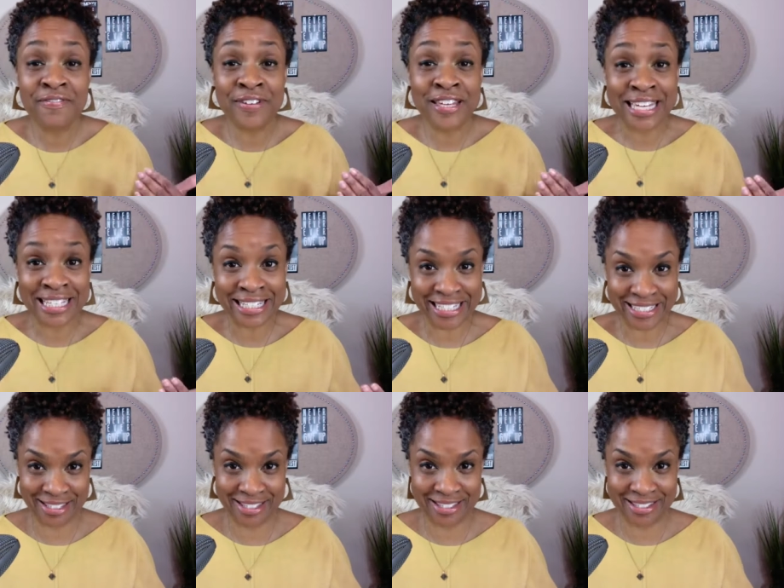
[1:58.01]

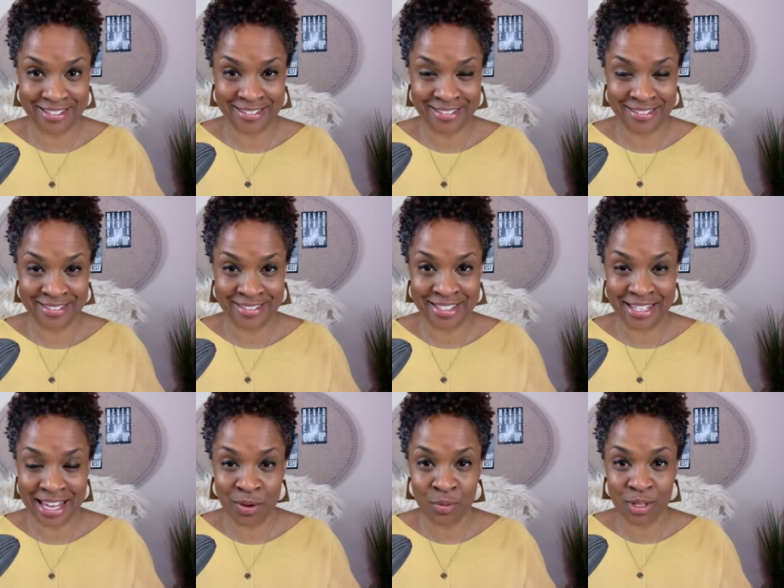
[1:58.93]
feelings.
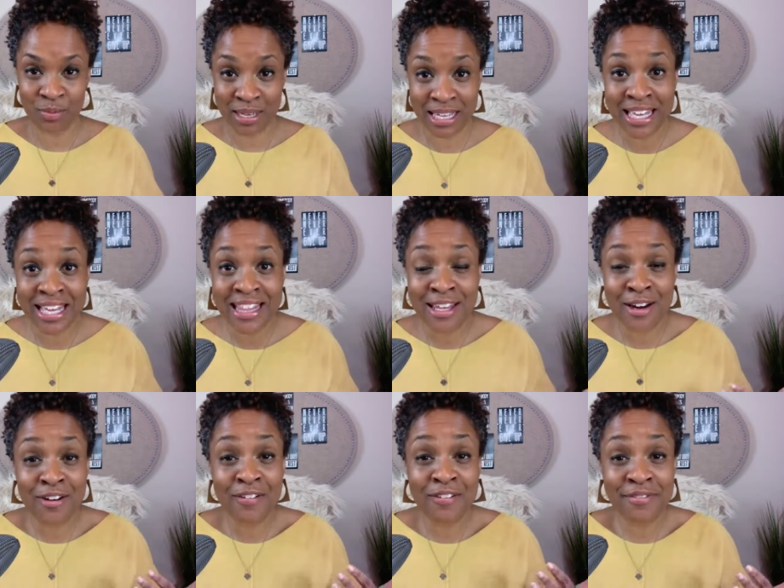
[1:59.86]
Say it with me.
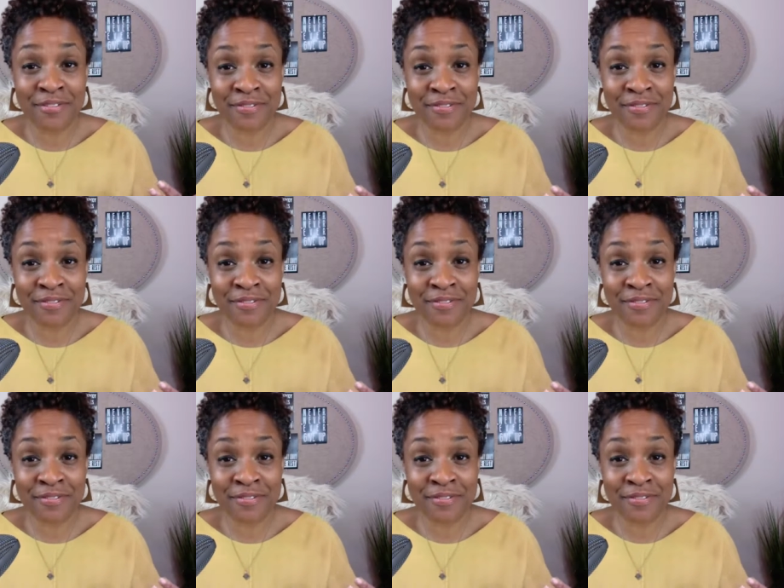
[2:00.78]
They're